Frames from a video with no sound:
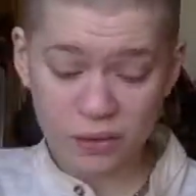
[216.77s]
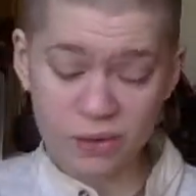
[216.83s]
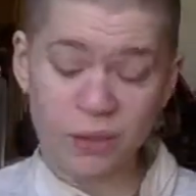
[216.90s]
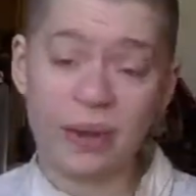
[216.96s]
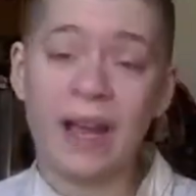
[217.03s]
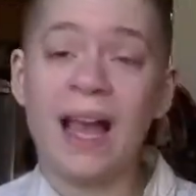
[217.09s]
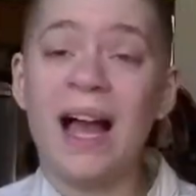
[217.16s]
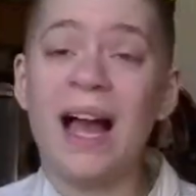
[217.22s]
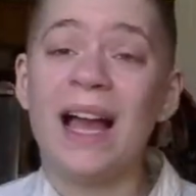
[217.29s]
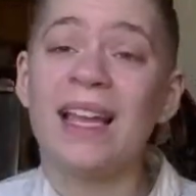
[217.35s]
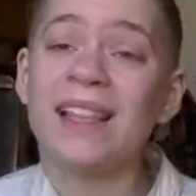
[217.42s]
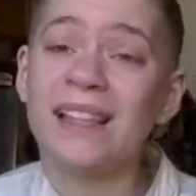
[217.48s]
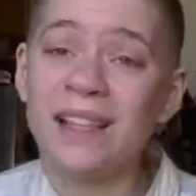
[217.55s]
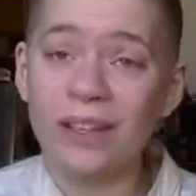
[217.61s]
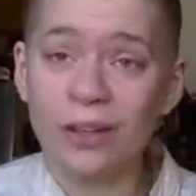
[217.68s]
So I
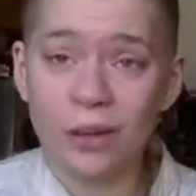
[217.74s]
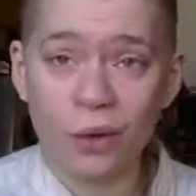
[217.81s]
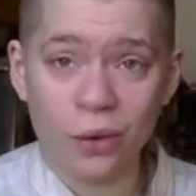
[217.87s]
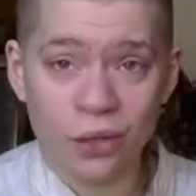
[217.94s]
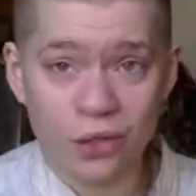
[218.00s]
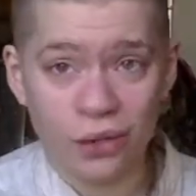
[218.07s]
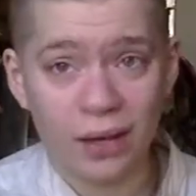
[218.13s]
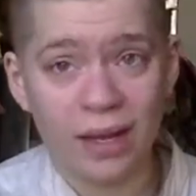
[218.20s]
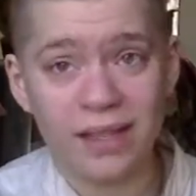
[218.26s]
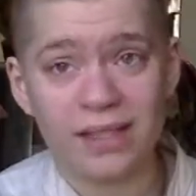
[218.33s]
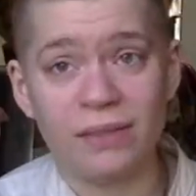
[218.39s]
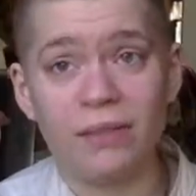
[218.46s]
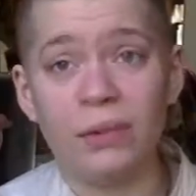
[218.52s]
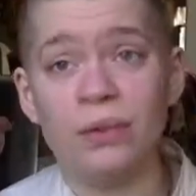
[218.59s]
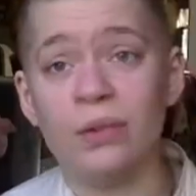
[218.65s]
highly encourage you guys,
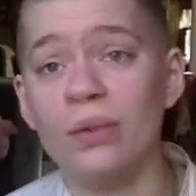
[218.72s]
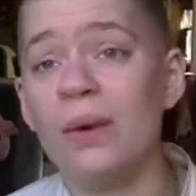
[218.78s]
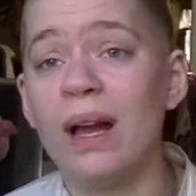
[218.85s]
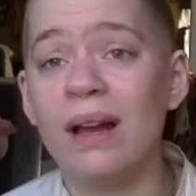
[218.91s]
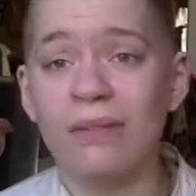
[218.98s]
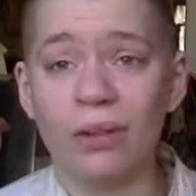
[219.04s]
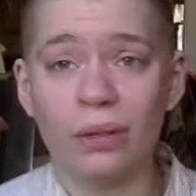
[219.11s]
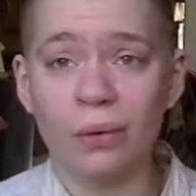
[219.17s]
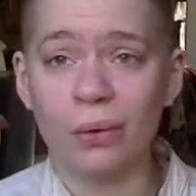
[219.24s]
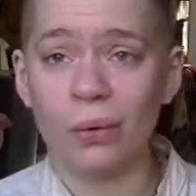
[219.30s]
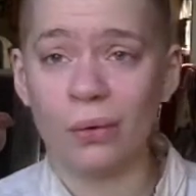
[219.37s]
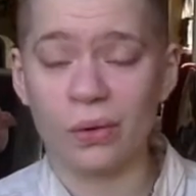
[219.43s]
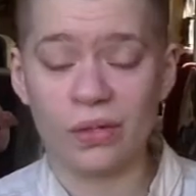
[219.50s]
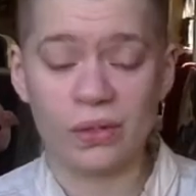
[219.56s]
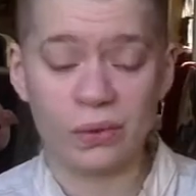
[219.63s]
if you do have a
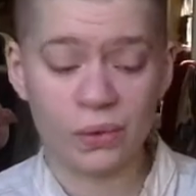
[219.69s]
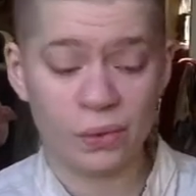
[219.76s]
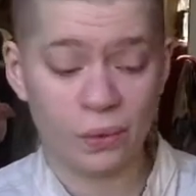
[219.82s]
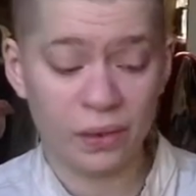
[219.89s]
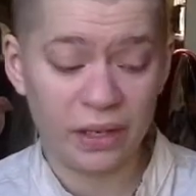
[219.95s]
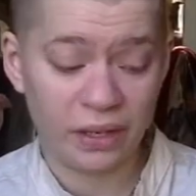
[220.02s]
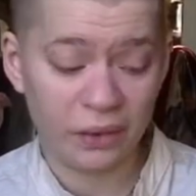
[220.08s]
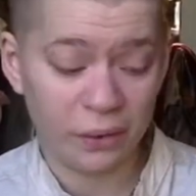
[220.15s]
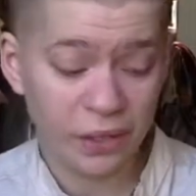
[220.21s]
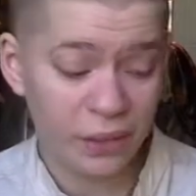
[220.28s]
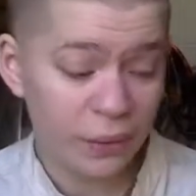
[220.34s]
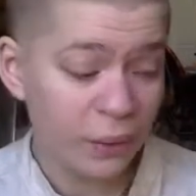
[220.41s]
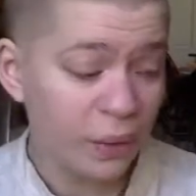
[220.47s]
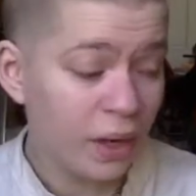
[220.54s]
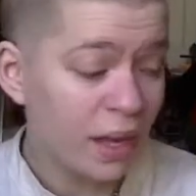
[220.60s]
local crystal store near
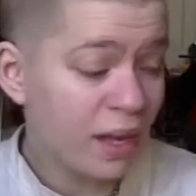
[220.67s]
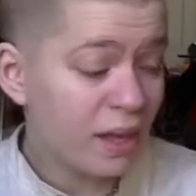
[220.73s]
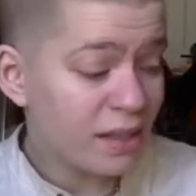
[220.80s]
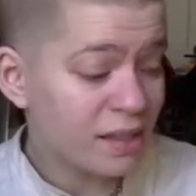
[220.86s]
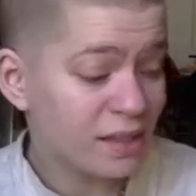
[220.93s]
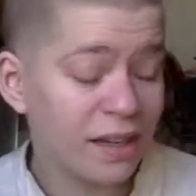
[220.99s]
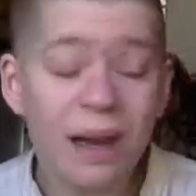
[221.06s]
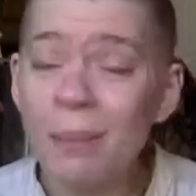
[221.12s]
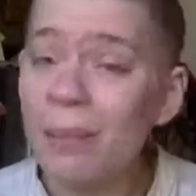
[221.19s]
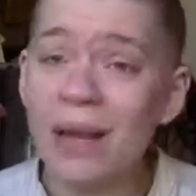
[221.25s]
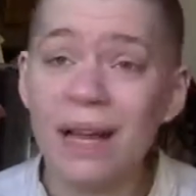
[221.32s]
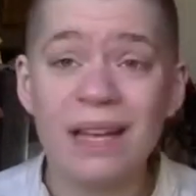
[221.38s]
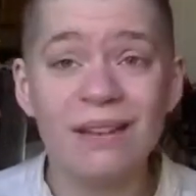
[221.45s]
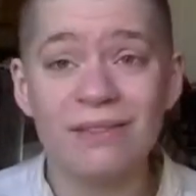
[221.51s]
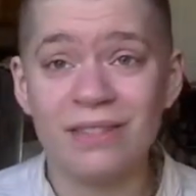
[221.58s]
you, stop
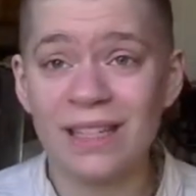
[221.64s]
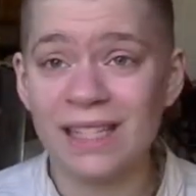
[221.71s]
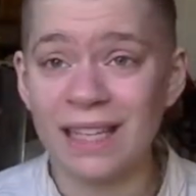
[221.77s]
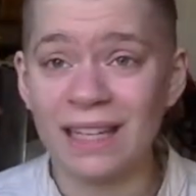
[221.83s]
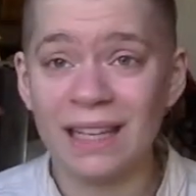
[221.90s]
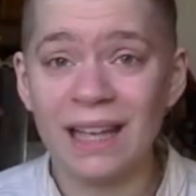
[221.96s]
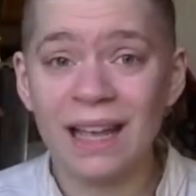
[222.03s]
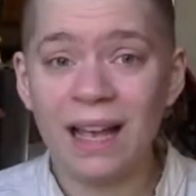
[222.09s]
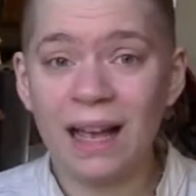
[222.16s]
by and visit.